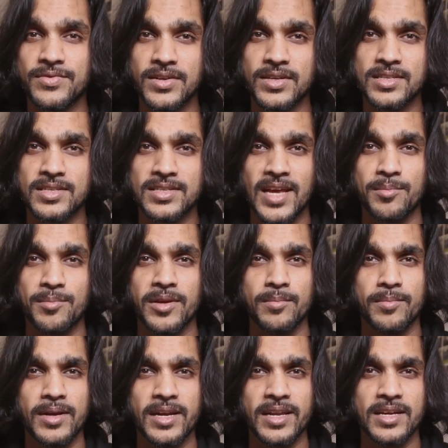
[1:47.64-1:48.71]
first step in
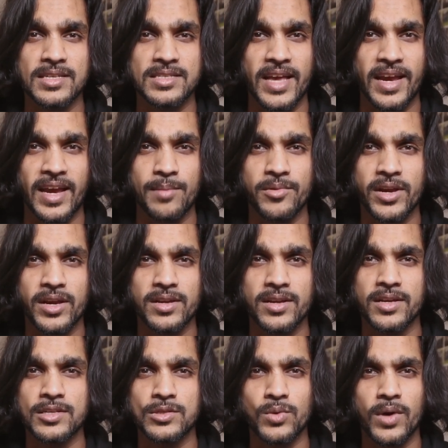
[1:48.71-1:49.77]
building a second brain
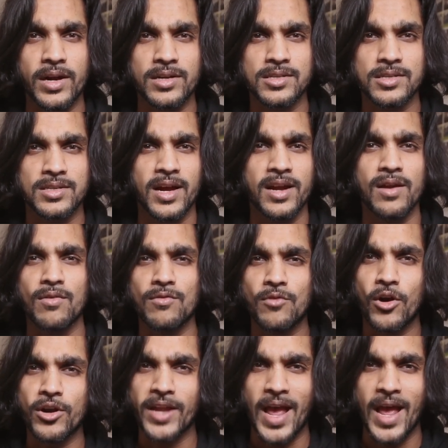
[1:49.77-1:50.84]
is to understand
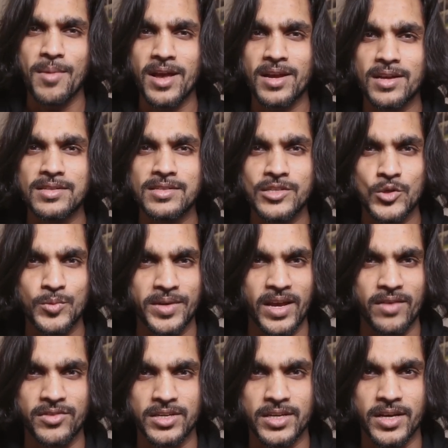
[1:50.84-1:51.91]
what am I consuming
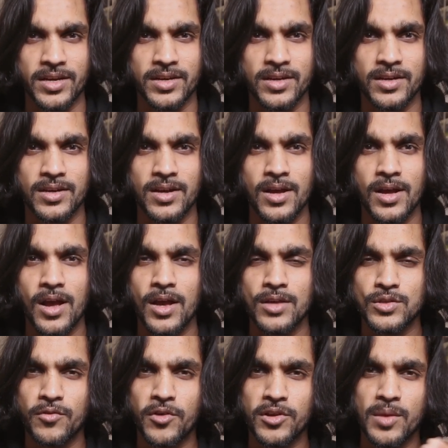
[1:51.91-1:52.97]
every day.
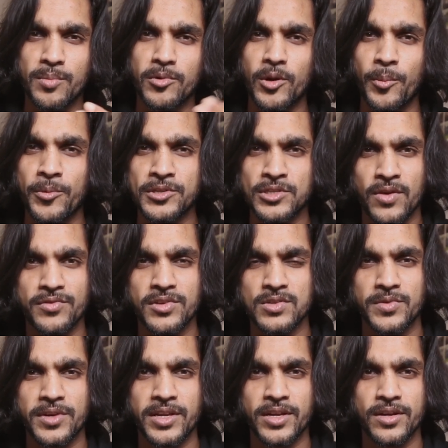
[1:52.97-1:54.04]
So for the purpose of this
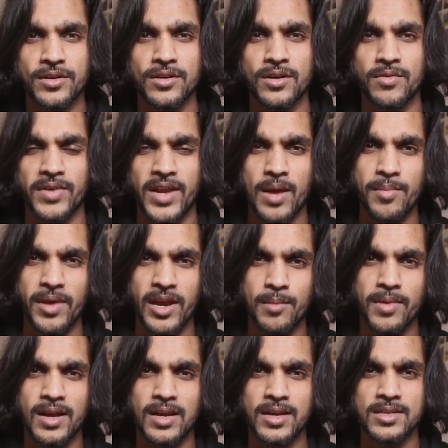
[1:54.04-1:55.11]
video, when I made
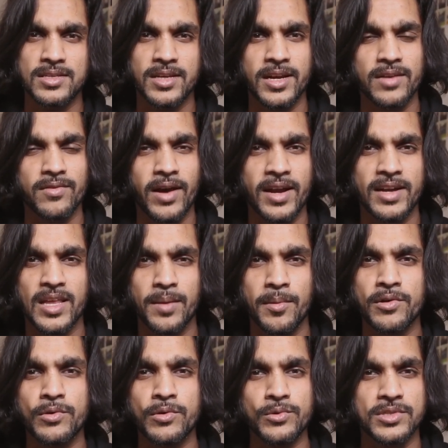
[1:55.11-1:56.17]
my list, I divided them
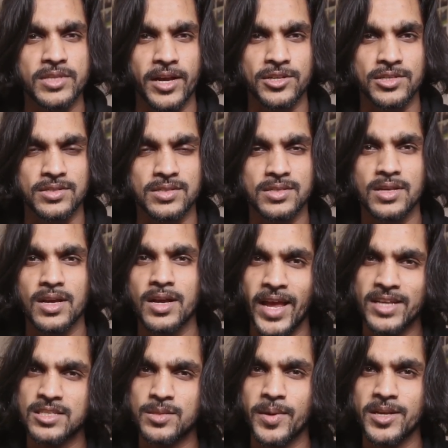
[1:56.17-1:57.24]
into two sections,
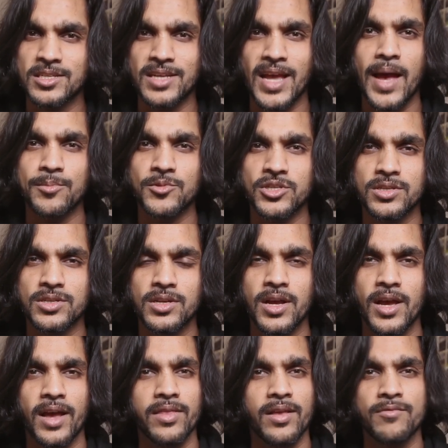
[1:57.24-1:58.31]
text-based capture
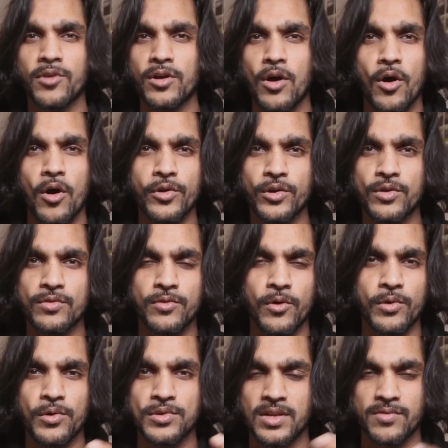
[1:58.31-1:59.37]
and then for audio,
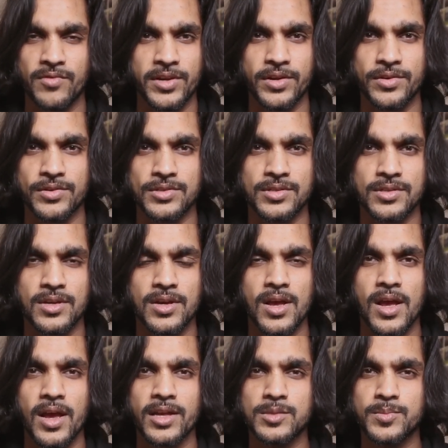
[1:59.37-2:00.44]
photos, and videos.
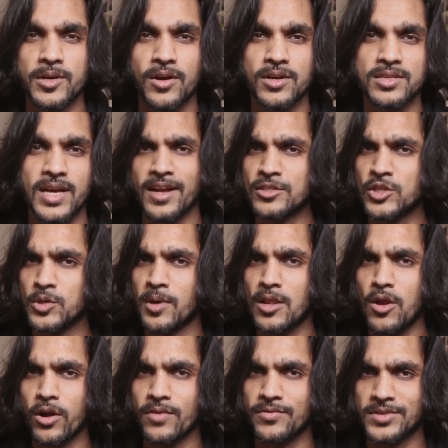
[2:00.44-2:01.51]
It's because I consume a
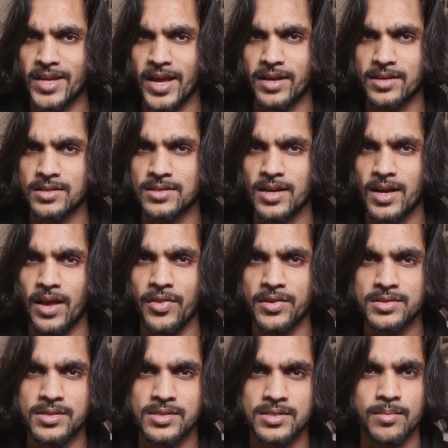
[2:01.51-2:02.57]
lot of text and the
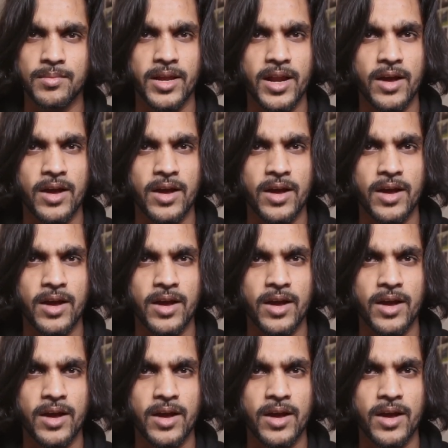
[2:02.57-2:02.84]
system